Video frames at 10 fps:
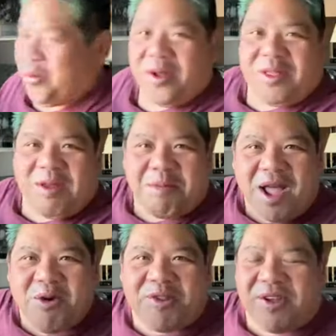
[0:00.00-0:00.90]
what in
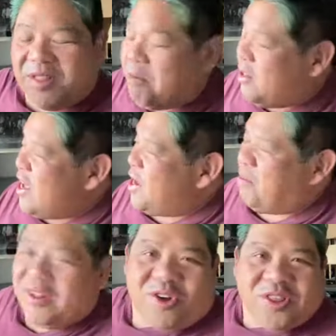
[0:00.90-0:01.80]
my hotel, I'm staying at a
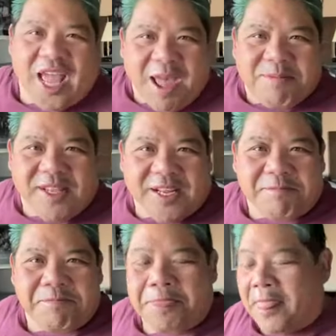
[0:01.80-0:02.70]
place called the Hampton
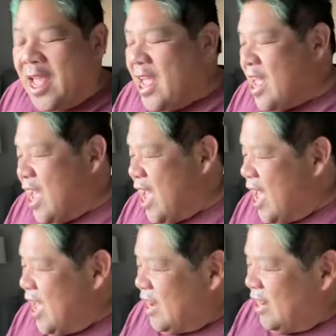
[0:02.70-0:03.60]
Inn.
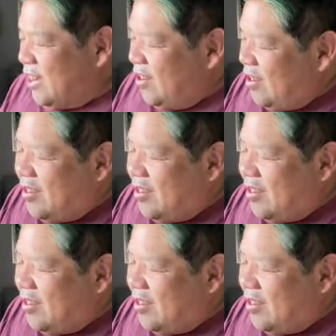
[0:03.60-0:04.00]
And this